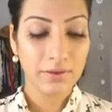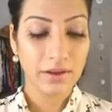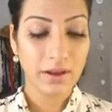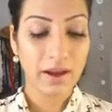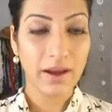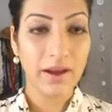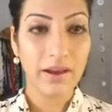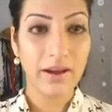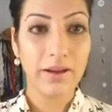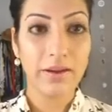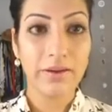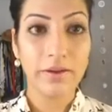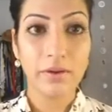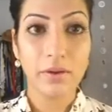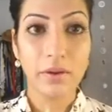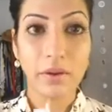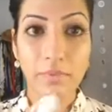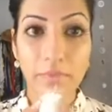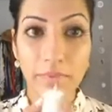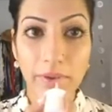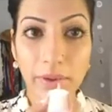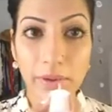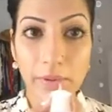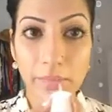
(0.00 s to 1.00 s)
the highlighter
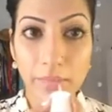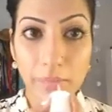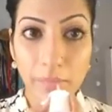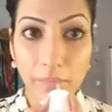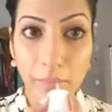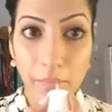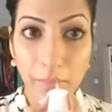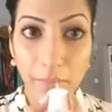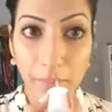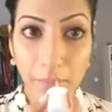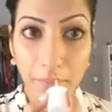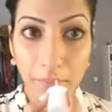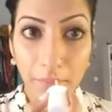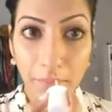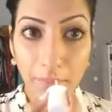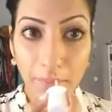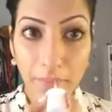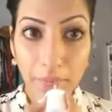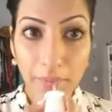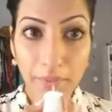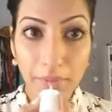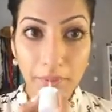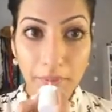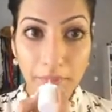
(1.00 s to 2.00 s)
on my Cupid bow.
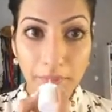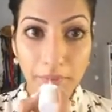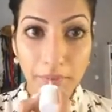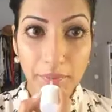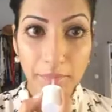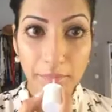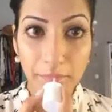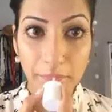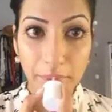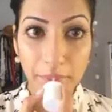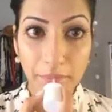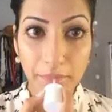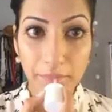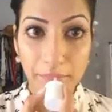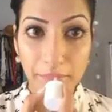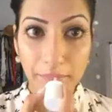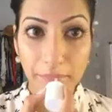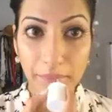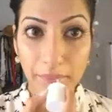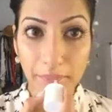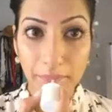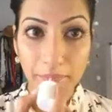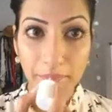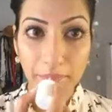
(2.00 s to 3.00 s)
Oh, that's not a part of
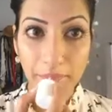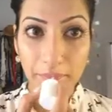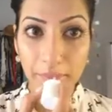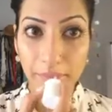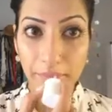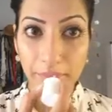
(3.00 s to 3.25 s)
the